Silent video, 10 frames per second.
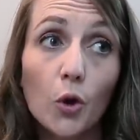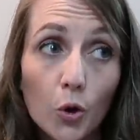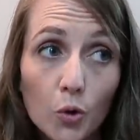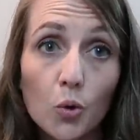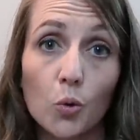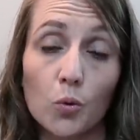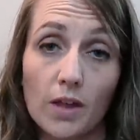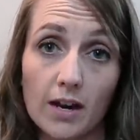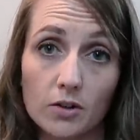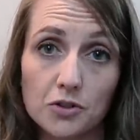who
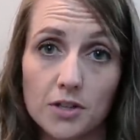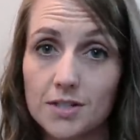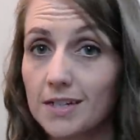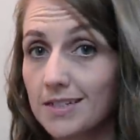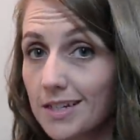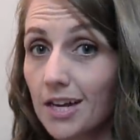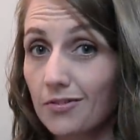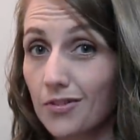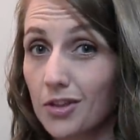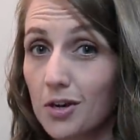they are trusting to
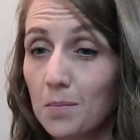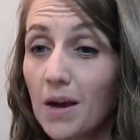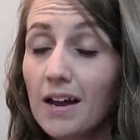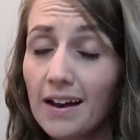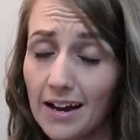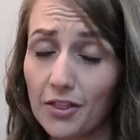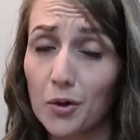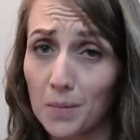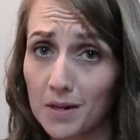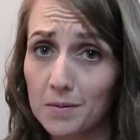care for them and
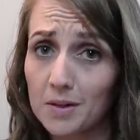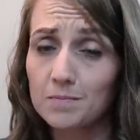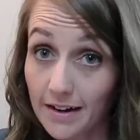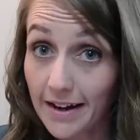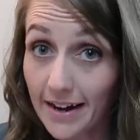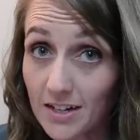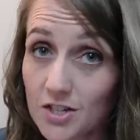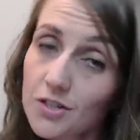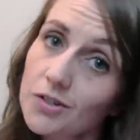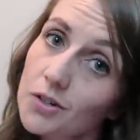their baby.
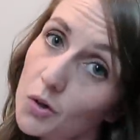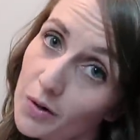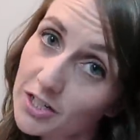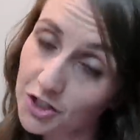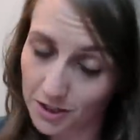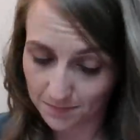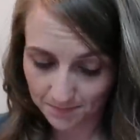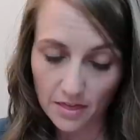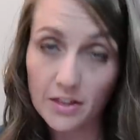Next, question.